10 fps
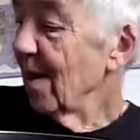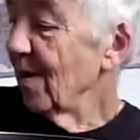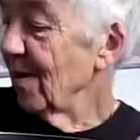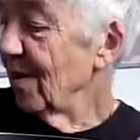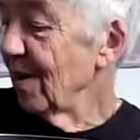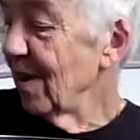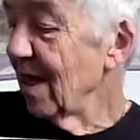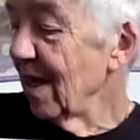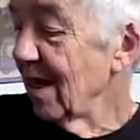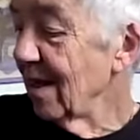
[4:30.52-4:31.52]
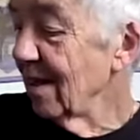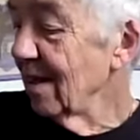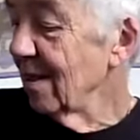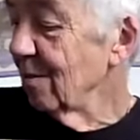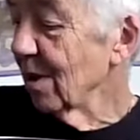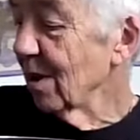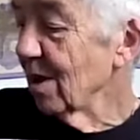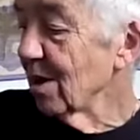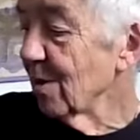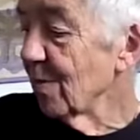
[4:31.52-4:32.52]
and then we're
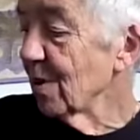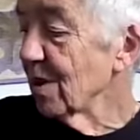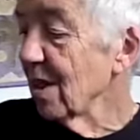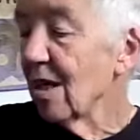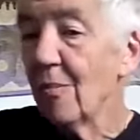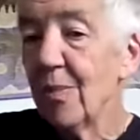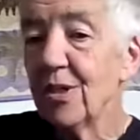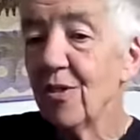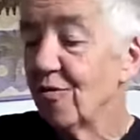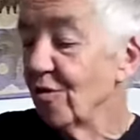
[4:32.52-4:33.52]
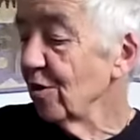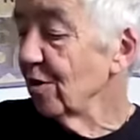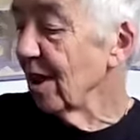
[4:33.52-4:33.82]
going to put a bit of food